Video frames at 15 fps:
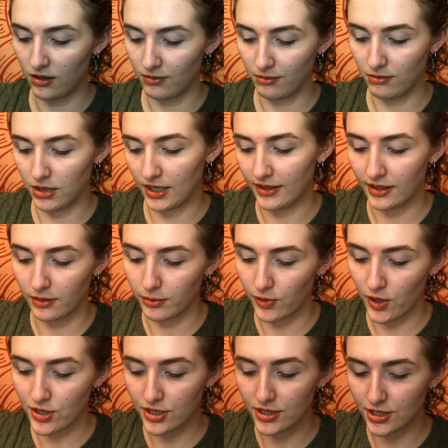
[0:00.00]
blending
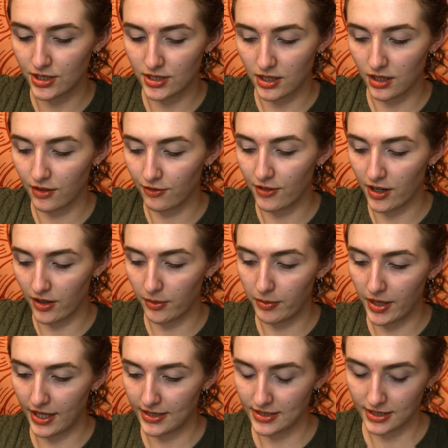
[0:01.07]
brush. It's just like a very
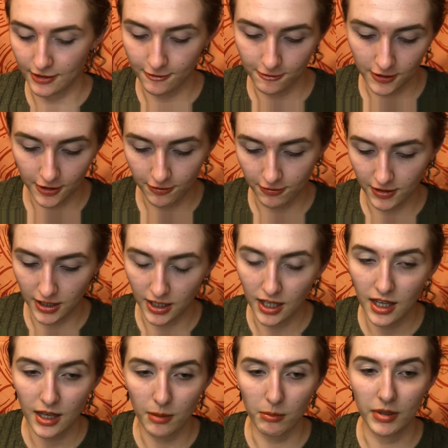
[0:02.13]
basic, fluffy,
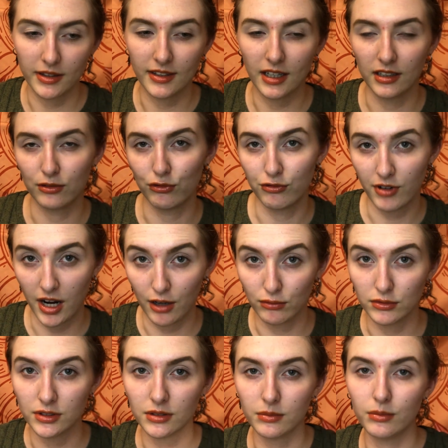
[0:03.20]
but not
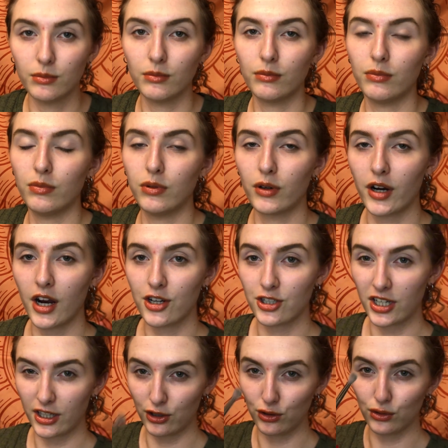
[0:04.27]
round brush.
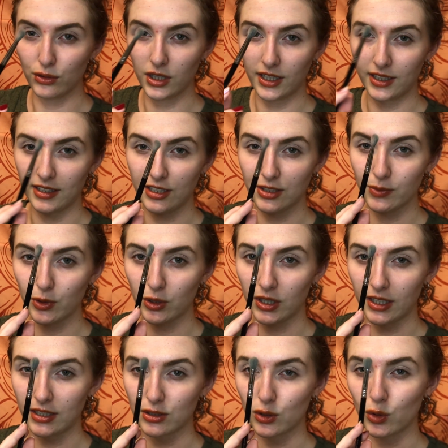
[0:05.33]
I do like these more
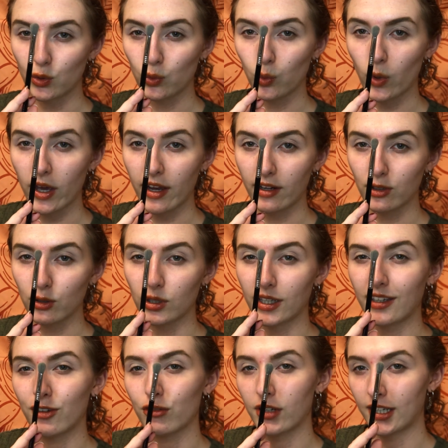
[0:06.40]
like squared or
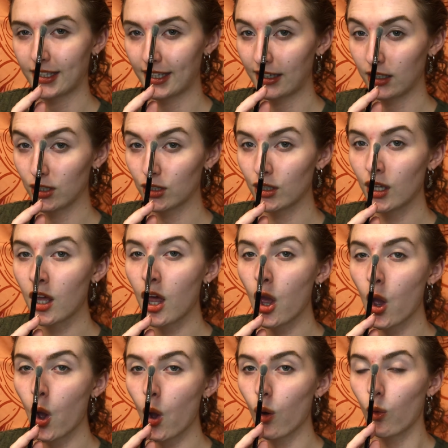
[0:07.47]
like rectangle
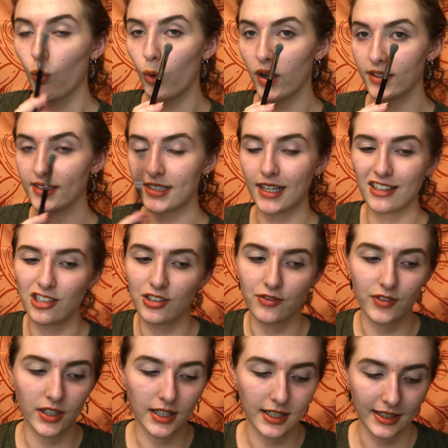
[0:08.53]
ones. I just
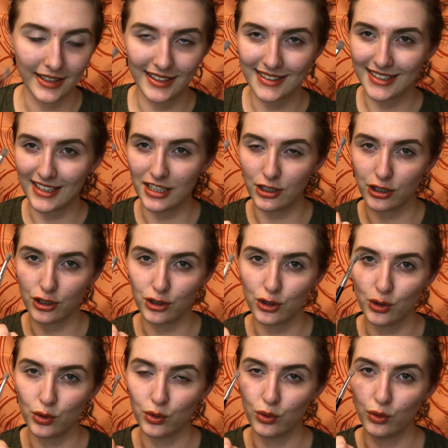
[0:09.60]
feel like it's easier
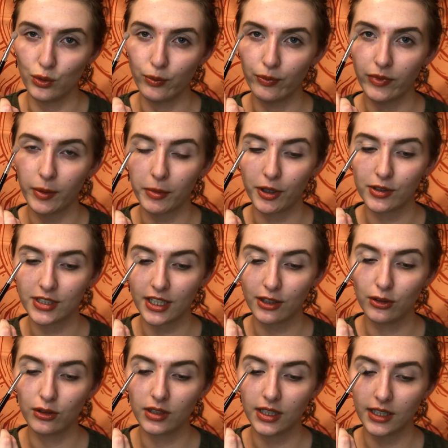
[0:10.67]
to, because I
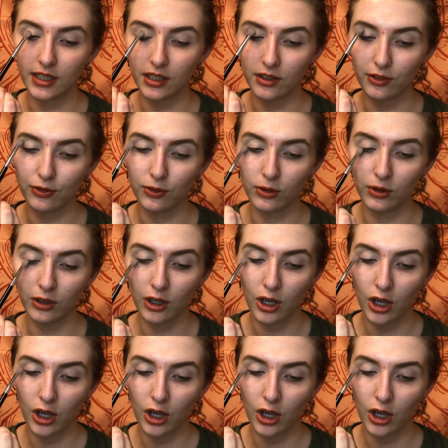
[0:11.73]
don't like a full